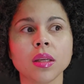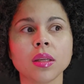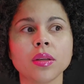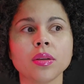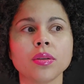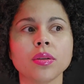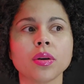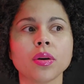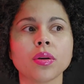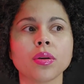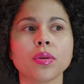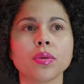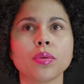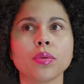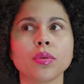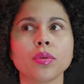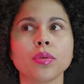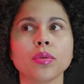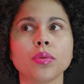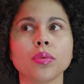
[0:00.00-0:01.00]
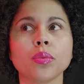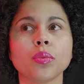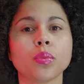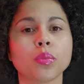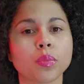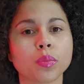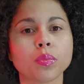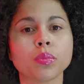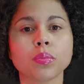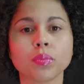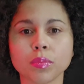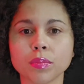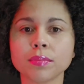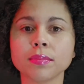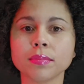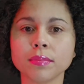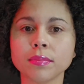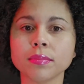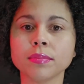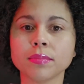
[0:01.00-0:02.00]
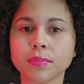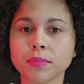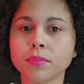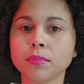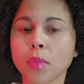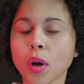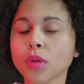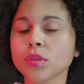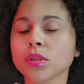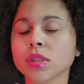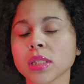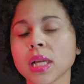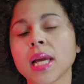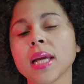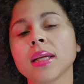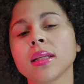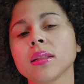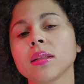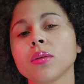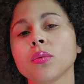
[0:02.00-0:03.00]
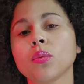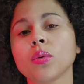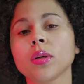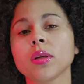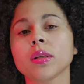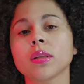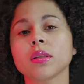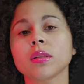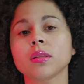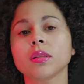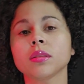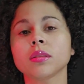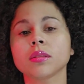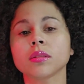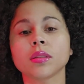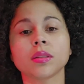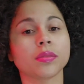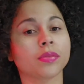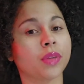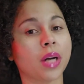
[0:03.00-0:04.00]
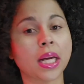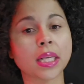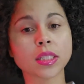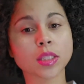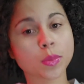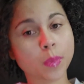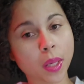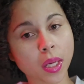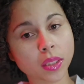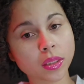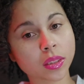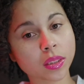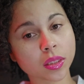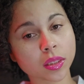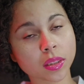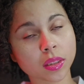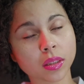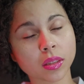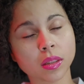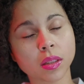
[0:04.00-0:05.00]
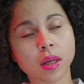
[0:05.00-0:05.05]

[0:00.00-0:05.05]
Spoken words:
you most likely will find a sponsor,